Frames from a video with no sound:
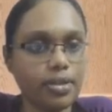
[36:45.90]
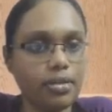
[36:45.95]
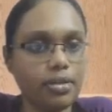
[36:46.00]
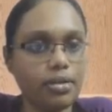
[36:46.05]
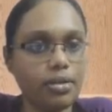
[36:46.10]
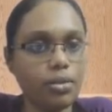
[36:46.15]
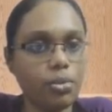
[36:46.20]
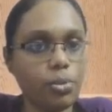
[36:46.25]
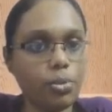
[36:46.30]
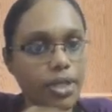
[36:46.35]

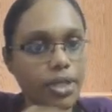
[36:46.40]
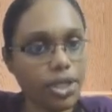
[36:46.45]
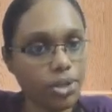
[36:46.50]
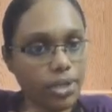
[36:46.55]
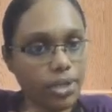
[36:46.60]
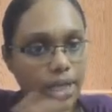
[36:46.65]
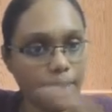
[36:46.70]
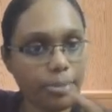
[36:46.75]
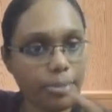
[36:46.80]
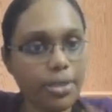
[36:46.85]
Were
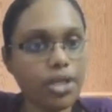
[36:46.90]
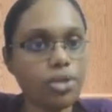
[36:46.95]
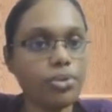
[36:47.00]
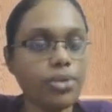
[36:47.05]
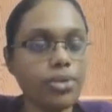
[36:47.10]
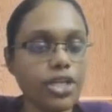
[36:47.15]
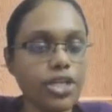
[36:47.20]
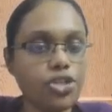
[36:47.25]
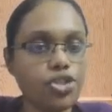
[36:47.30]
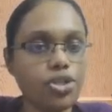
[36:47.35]
you able
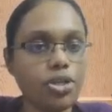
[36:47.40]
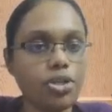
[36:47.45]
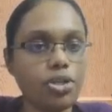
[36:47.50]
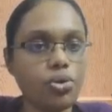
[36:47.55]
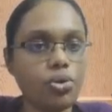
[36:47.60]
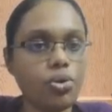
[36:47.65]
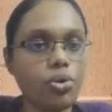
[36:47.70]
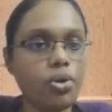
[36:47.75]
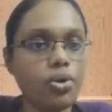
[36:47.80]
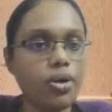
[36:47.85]
to reach your
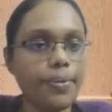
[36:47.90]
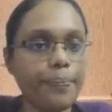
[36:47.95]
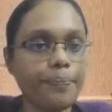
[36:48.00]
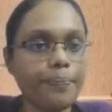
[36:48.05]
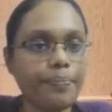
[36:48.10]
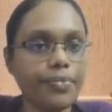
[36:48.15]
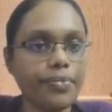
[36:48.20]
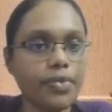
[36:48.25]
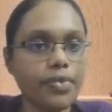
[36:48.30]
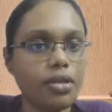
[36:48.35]
goal?
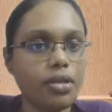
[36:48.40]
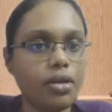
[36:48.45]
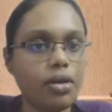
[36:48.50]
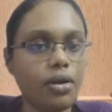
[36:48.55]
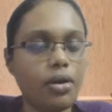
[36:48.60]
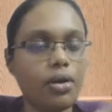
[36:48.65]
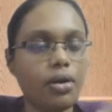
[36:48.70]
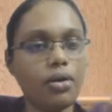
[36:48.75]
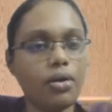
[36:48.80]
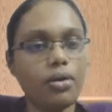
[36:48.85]

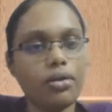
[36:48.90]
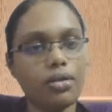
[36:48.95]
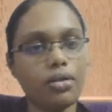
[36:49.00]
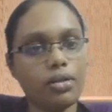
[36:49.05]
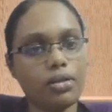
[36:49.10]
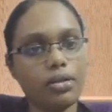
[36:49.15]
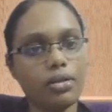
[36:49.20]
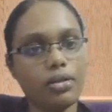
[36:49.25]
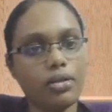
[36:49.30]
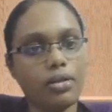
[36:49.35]
Or
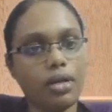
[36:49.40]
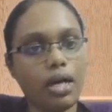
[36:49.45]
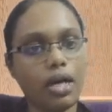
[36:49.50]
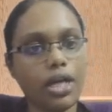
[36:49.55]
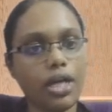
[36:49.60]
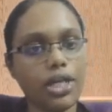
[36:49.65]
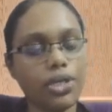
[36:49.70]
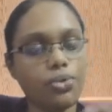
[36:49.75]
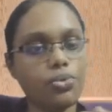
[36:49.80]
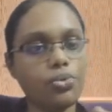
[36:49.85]

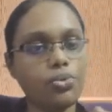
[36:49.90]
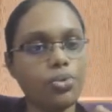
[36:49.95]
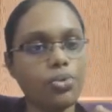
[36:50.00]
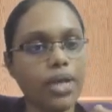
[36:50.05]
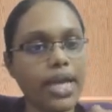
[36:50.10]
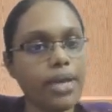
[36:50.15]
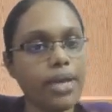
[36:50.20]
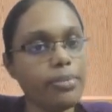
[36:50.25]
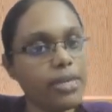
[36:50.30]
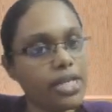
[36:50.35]
are you
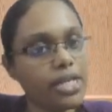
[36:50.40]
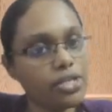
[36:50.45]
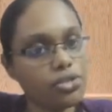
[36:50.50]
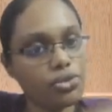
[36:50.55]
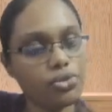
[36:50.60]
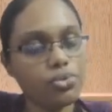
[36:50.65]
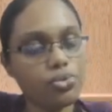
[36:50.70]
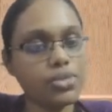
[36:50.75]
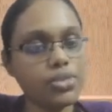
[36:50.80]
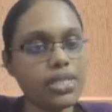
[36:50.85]
aiming
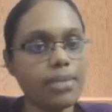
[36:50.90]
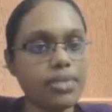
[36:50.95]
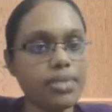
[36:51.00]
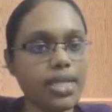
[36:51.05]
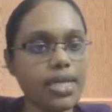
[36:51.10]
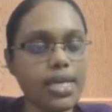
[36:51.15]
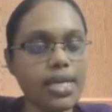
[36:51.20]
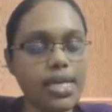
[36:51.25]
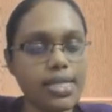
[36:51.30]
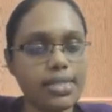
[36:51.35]
to do
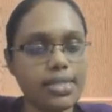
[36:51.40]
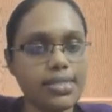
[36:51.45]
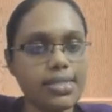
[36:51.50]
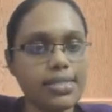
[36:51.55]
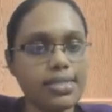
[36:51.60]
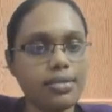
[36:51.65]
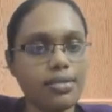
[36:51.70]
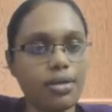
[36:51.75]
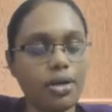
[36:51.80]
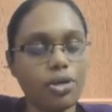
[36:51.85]
something else?
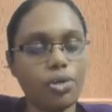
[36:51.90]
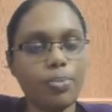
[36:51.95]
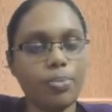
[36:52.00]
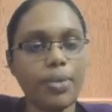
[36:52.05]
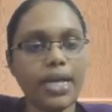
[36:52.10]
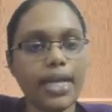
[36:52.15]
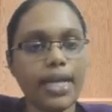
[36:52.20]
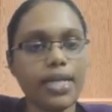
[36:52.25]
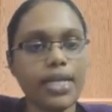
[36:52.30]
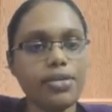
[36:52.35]
Are you
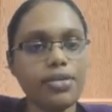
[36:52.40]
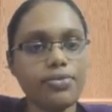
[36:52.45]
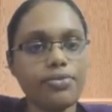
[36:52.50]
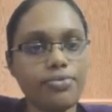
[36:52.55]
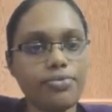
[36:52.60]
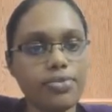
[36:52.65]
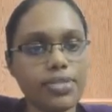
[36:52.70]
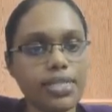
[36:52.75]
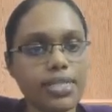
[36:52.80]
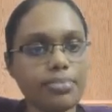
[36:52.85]
planning
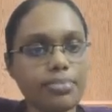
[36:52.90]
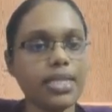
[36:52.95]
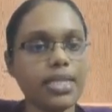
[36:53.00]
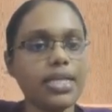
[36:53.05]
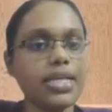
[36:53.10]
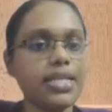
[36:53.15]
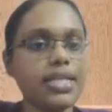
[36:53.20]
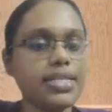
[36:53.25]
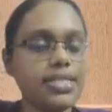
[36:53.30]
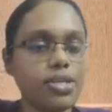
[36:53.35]
for
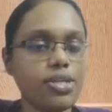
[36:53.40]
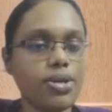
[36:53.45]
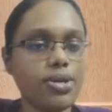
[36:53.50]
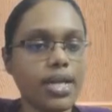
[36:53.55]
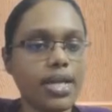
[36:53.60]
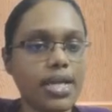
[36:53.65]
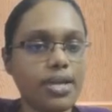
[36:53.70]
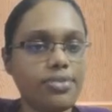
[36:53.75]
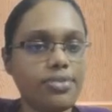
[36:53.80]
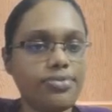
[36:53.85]
something else in
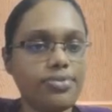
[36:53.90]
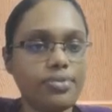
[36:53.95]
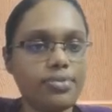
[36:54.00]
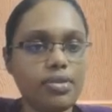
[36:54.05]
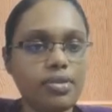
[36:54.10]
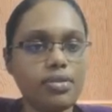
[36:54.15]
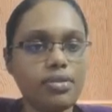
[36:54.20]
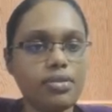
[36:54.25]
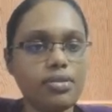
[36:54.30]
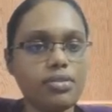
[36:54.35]
your life?
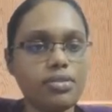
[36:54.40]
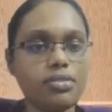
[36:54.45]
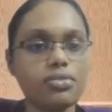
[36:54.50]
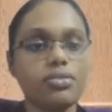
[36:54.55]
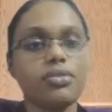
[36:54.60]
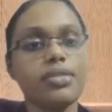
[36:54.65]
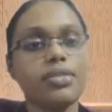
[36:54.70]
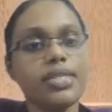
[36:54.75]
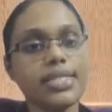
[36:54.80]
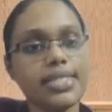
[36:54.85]

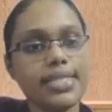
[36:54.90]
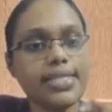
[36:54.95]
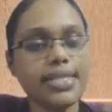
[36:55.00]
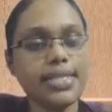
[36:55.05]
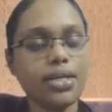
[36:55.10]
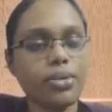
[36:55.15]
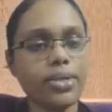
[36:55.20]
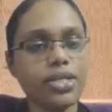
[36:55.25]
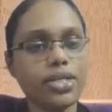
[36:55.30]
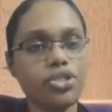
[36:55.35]
So this is
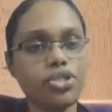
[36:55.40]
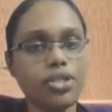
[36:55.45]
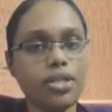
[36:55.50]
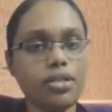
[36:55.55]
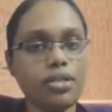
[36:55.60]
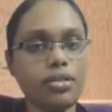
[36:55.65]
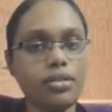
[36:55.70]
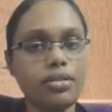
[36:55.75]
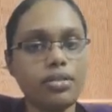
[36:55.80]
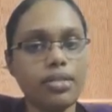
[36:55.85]
the
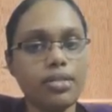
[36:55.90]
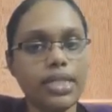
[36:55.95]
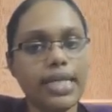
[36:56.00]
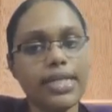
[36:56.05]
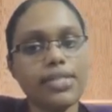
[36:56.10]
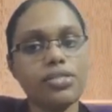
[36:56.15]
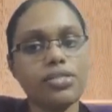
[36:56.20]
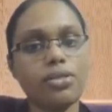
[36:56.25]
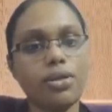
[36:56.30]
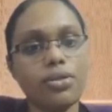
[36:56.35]
question
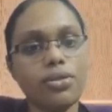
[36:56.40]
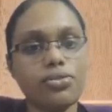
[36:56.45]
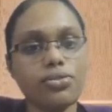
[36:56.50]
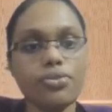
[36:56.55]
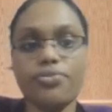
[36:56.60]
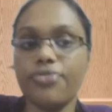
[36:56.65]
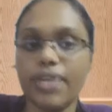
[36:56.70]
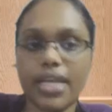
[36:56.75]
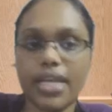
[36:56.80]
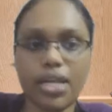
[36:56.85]
that is
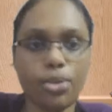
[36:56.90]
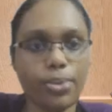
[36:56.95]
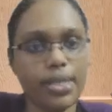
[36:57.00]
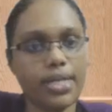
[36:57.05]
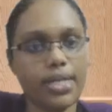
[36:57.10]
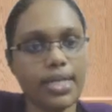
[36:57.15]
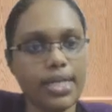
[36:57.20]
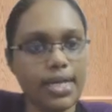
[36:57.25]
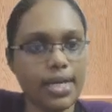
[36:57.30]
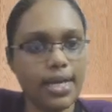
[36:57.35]
also
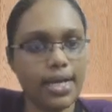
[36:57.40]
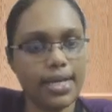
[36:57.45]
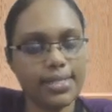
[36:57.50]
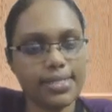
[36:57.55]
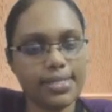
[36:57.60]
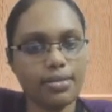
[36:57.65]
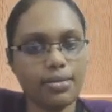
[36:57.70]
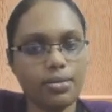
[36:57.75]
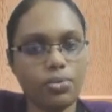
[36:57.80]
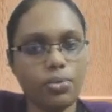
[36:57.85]
frequently
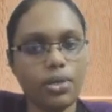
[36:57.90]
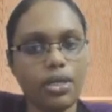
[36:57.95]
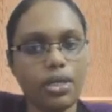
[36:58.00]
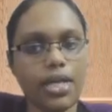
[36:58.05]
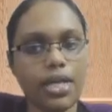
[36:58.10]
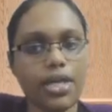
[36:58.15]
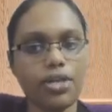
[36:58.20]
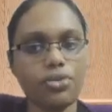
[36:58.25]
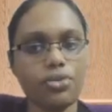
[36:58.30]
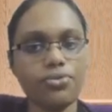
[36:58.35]
asked.
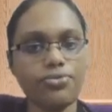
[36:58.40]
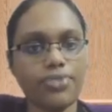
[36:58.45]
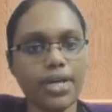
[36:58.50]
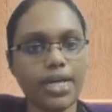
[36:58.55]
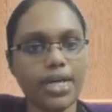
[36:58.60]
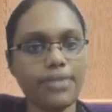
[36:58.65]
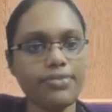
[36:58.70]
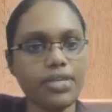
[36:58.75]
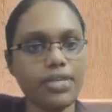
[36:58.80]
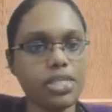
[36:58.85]
Where are you
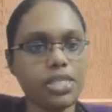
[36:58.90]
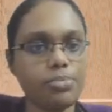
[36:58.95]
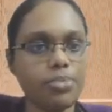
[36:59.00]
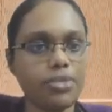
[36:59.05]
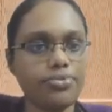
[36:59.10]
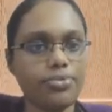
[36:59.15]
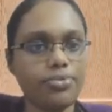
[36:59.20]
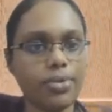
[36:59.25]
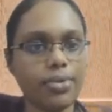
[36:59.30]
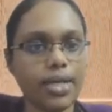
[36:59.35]
5 years
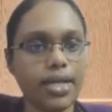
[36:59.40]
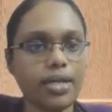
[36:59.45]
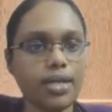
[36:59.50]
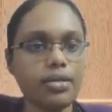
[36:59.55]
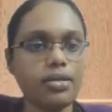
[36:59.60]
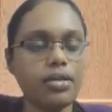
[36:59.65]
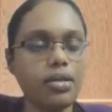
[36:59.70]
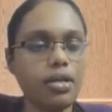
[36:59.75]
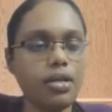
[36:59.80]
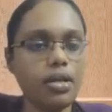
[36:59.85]
before and
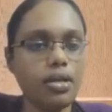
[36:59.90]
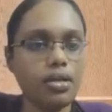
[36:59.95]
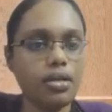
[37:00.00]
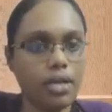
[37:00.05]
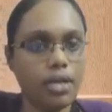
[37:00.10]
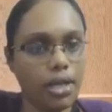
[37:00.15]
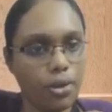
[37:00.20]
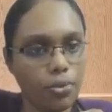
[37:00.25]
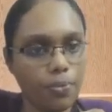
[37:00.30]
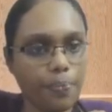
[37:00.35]

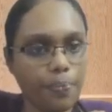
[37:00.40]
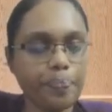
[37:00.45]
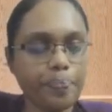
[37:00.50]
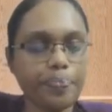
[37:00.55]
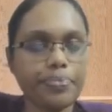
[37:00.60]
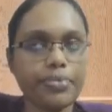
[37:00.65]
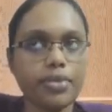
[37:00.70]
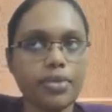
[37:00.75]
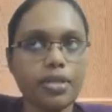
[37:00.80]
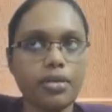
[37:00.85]
now?
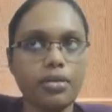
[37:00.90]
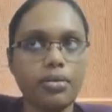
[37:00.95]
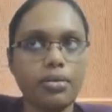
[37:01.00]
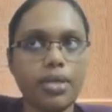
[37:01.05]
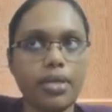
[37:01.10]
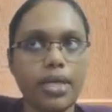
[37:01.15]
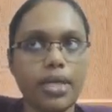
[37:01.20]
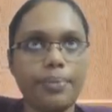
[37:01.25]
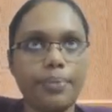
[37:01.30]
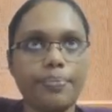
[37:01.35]

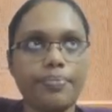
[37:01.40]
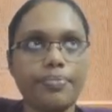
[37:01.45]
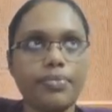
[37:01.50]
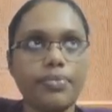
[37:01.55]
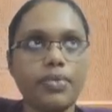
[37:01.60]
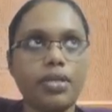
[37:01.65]
Okay.